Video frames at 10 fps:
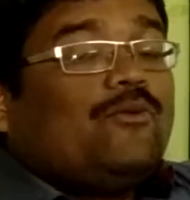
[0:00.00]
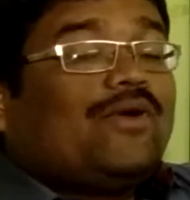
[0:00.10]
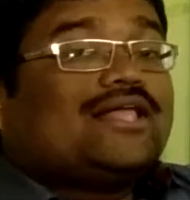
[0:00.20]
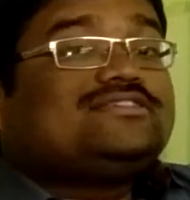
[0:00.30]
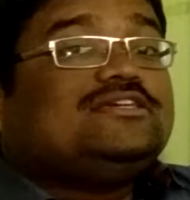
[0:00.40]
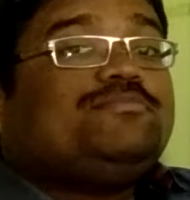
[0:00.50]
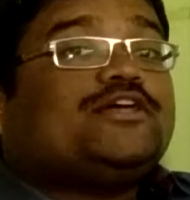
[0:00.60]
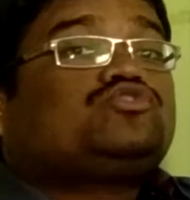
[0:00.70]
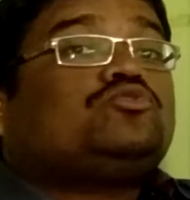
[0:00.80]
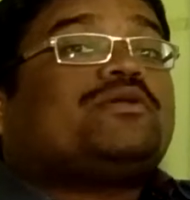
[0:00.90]
whereas
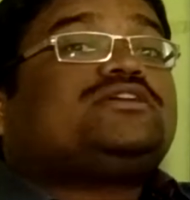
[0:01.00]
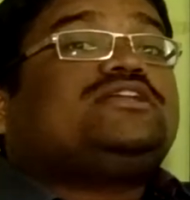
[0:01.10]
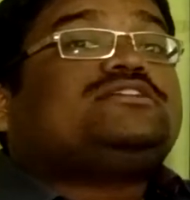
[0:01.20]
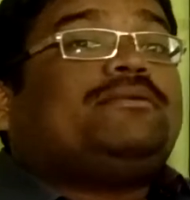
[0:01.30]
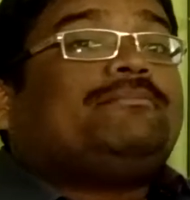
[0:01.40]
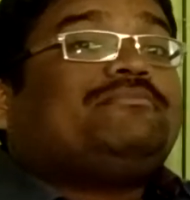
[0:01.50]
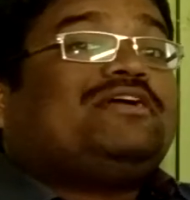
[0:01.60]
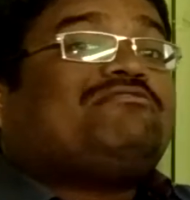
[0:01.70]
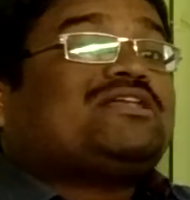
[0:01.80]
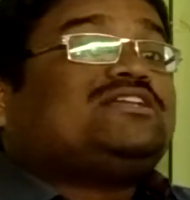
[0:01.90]
CPS2 present in
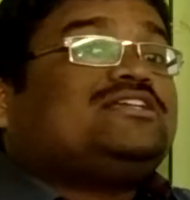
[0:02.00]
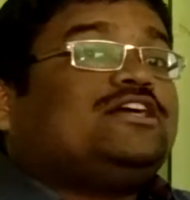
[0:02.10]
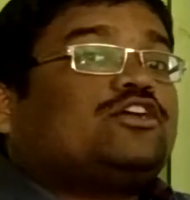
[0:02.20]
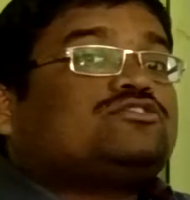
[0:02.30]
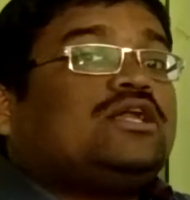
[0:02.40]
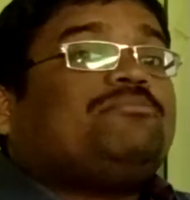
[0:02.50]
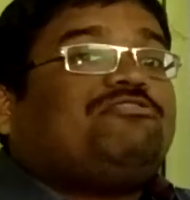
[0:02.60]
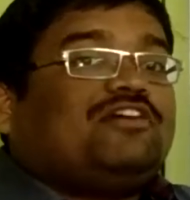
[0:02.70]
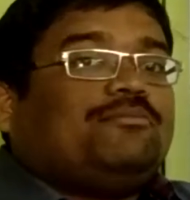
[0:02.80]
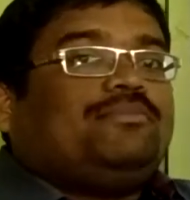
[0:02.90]
cytosol
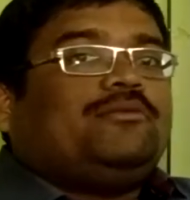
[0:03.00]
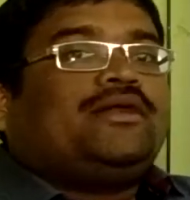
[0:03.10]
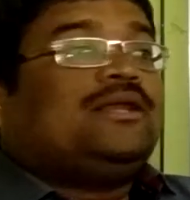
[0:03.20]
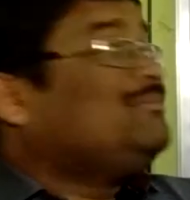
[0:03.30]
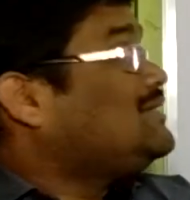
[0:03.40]
for pyrimidine.